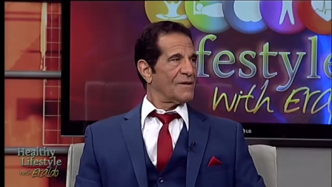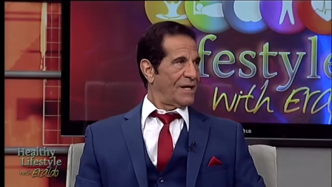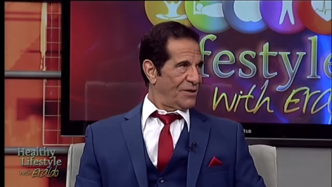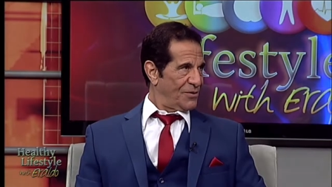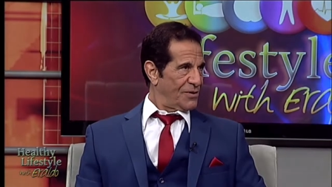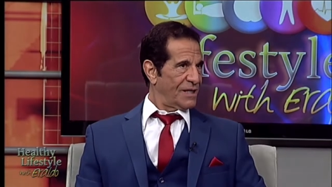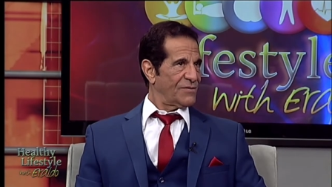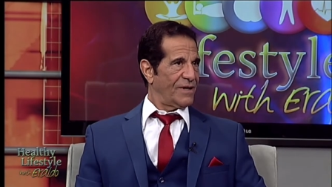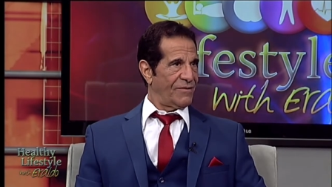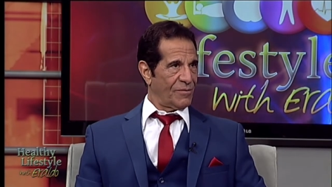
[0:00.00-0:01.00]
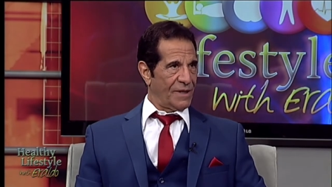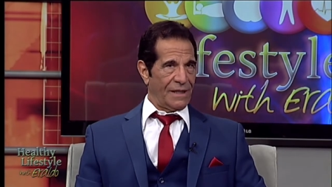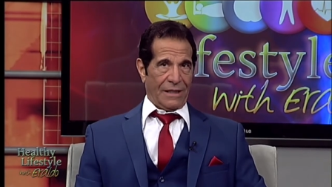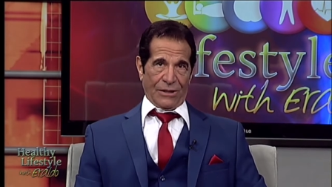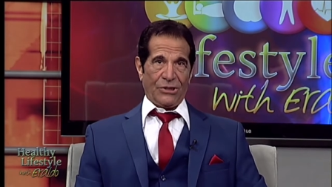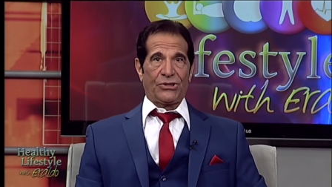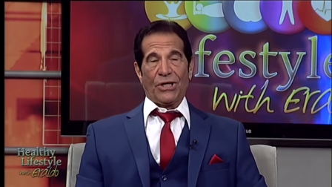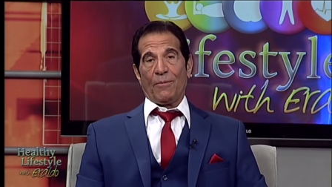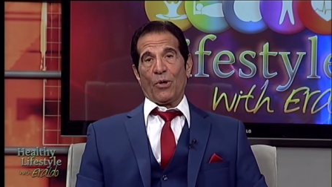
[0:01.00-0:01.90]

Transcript: Thank you. Thanks for having me. There you go, the my friend.